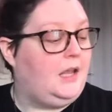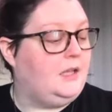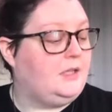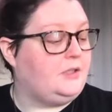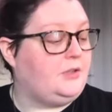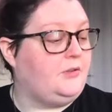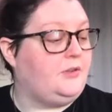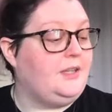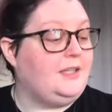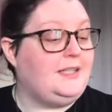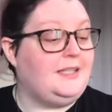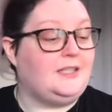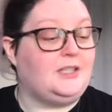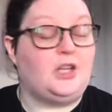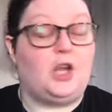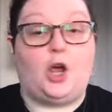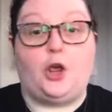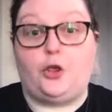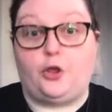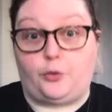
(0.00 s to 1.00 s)
So this is
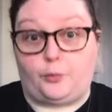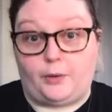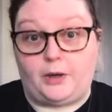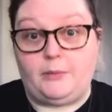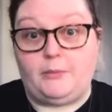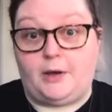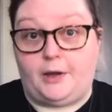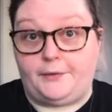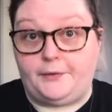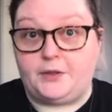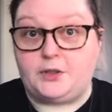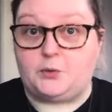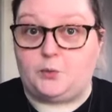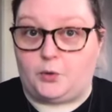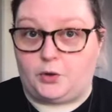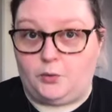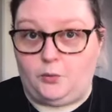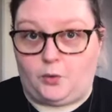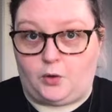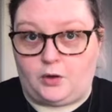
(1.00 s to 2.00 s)
three months
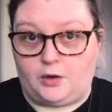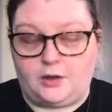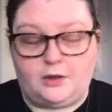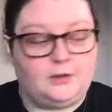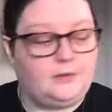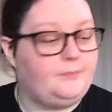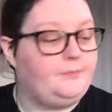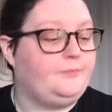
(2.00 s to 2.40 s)
worth of work.